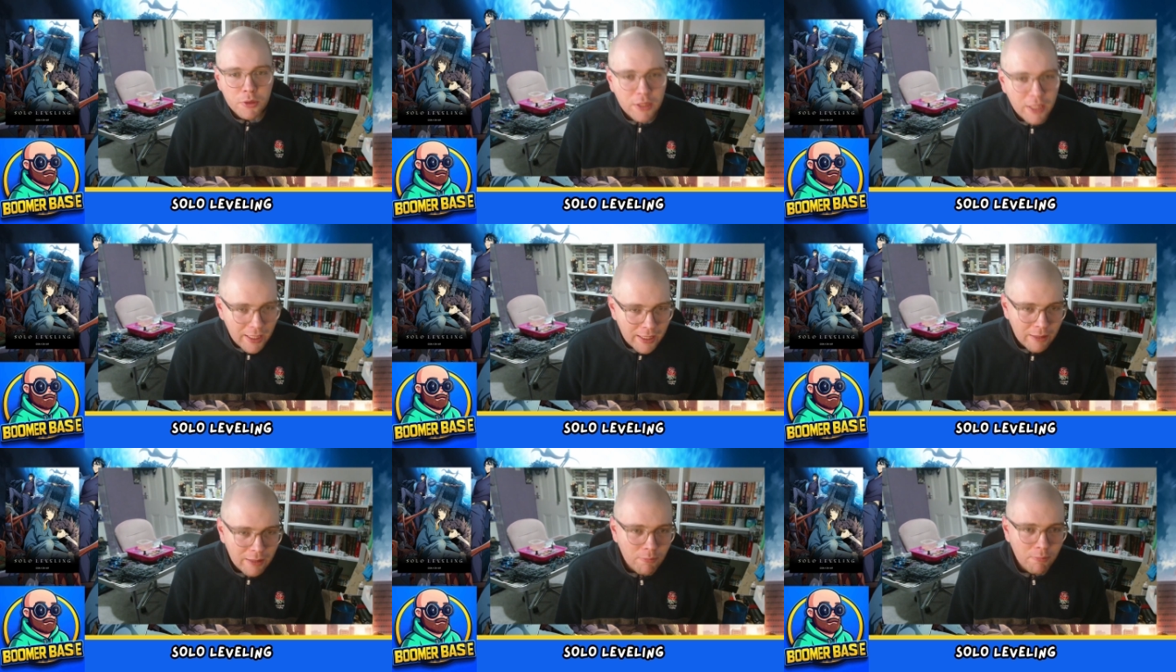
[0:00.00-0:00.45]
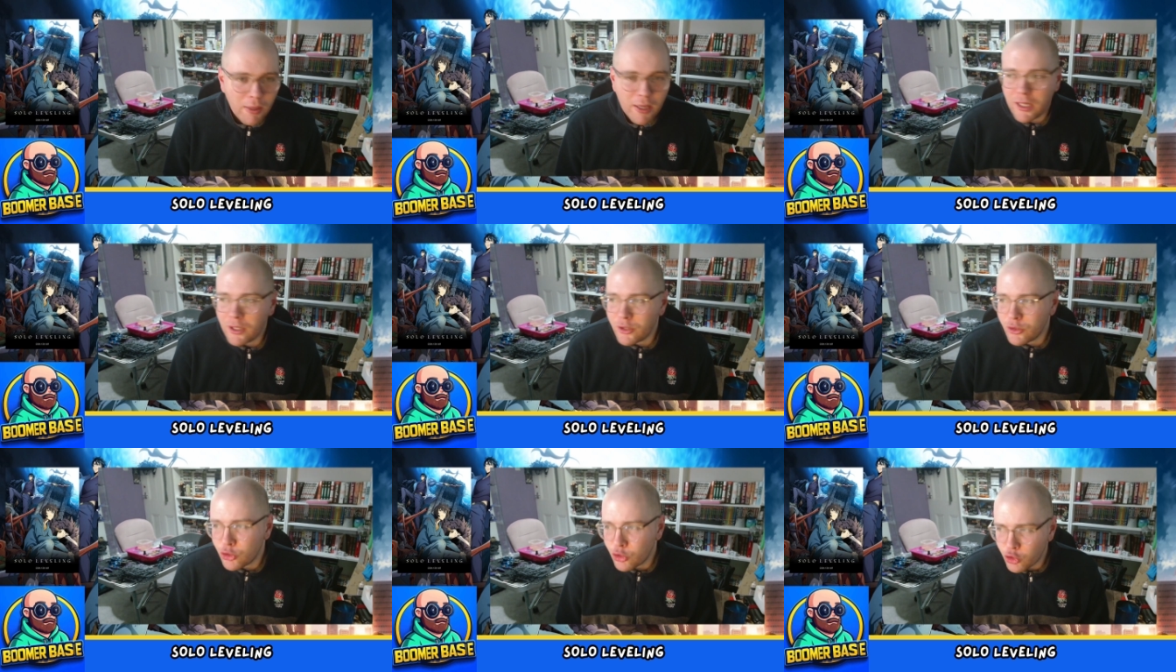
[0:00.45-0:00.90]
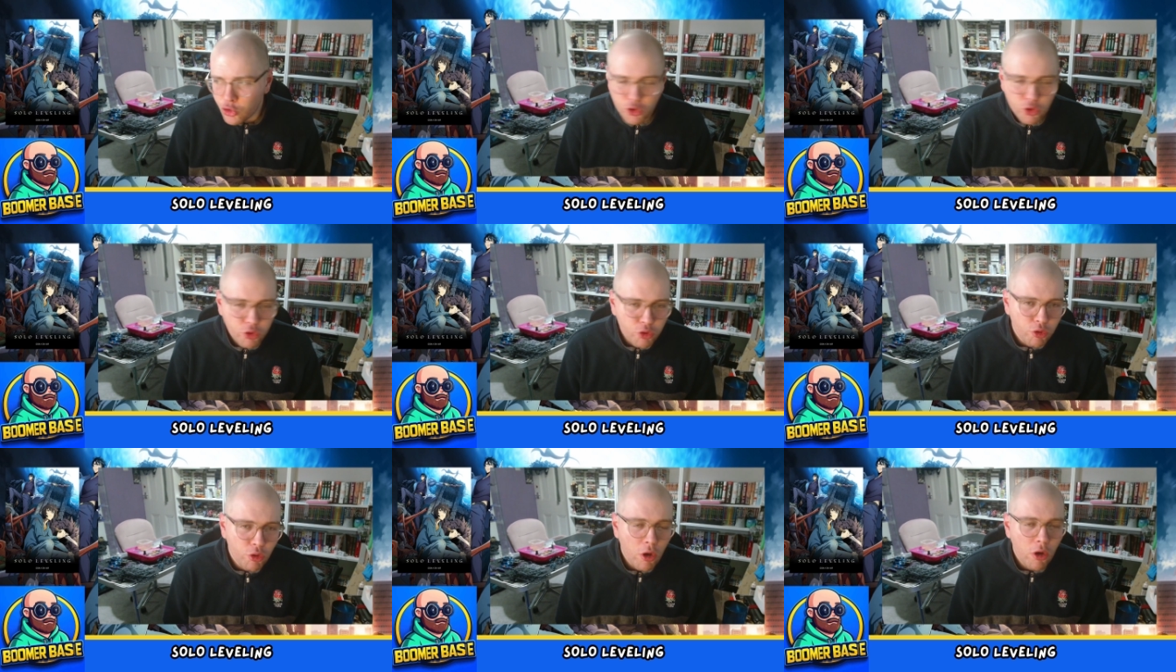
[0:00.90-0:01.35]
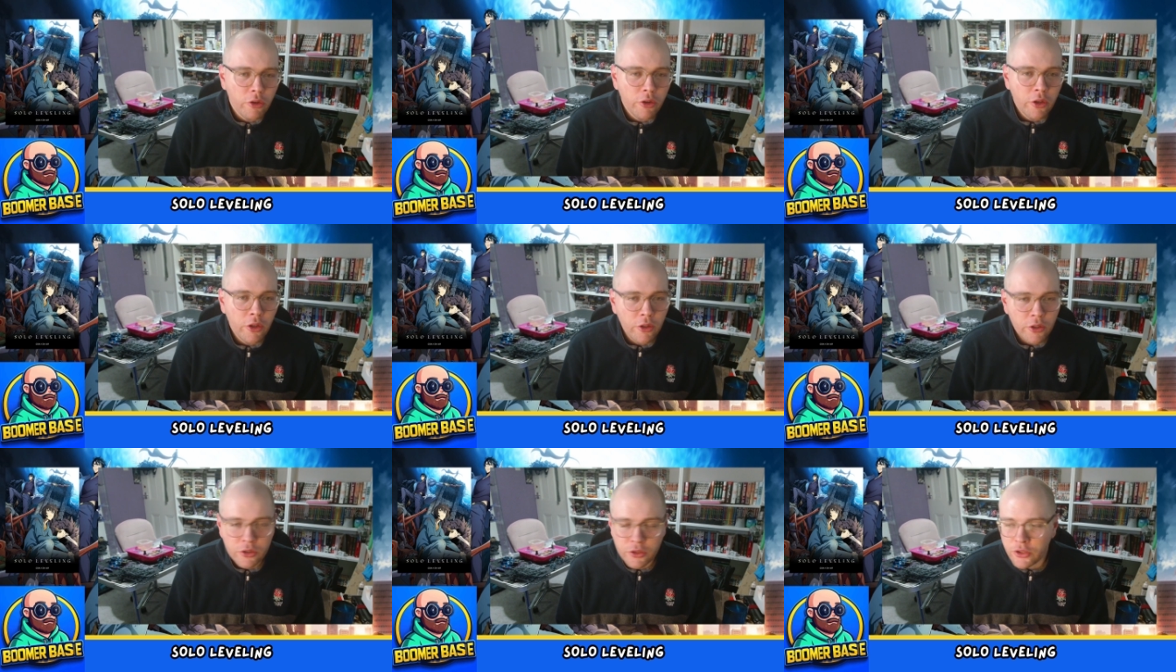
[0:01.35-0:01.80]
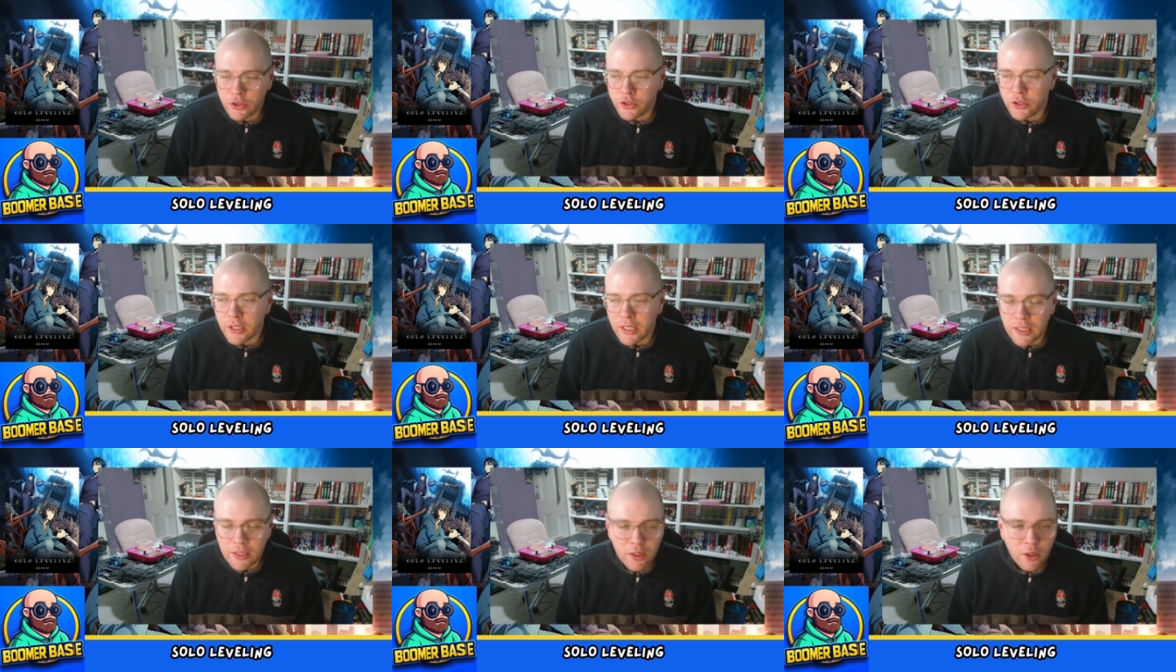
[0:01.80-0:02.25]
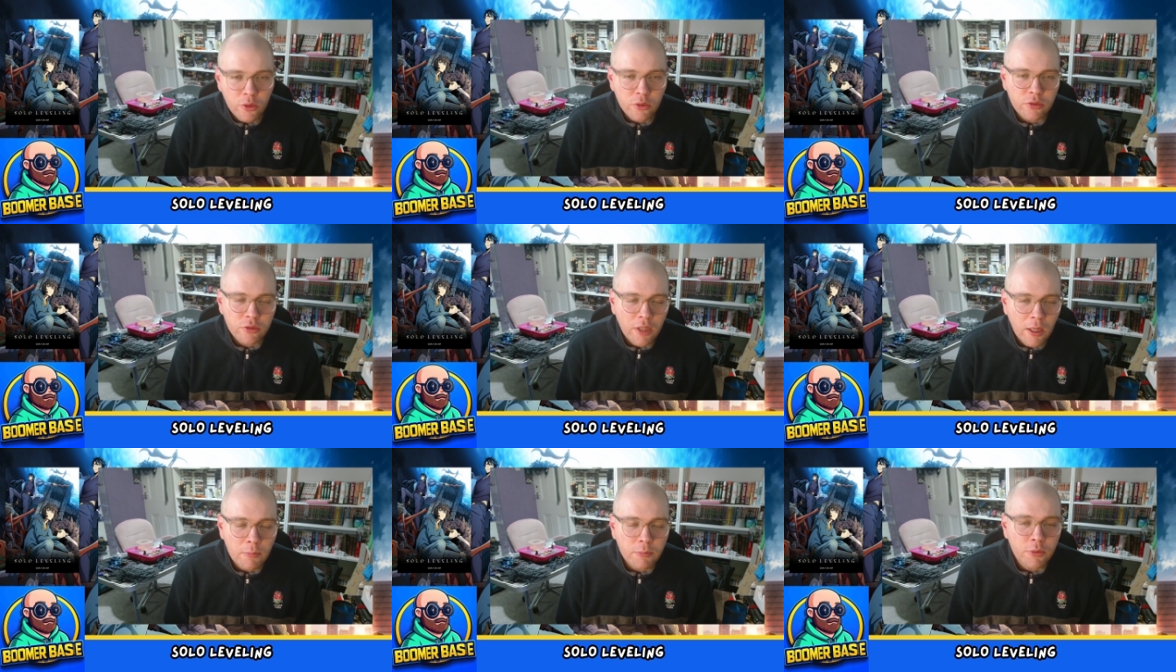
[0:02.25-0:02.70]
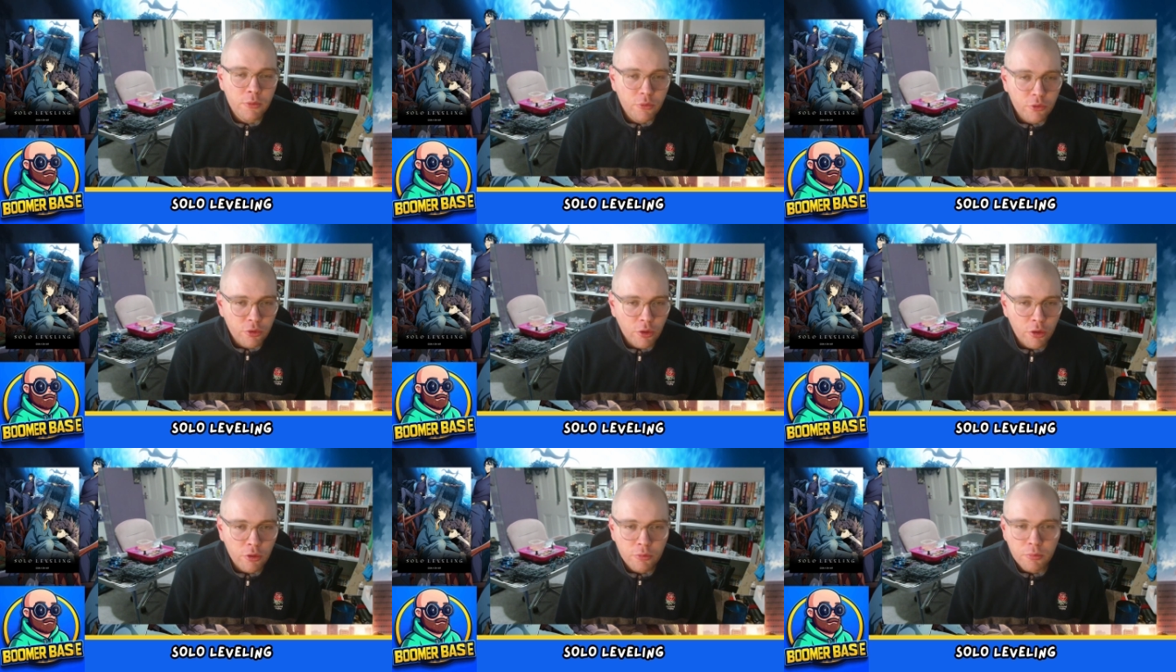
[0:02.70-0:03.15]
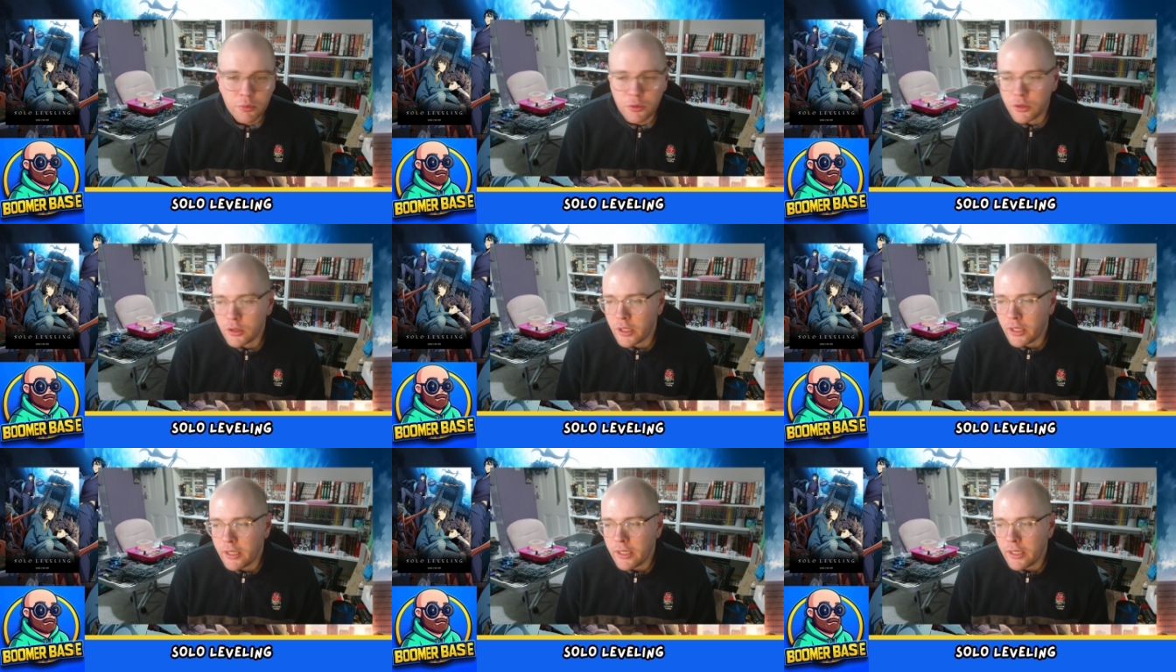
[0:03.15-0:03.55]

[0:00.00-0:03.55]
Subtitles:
getting better, stronger, and just seeing those types of tropes.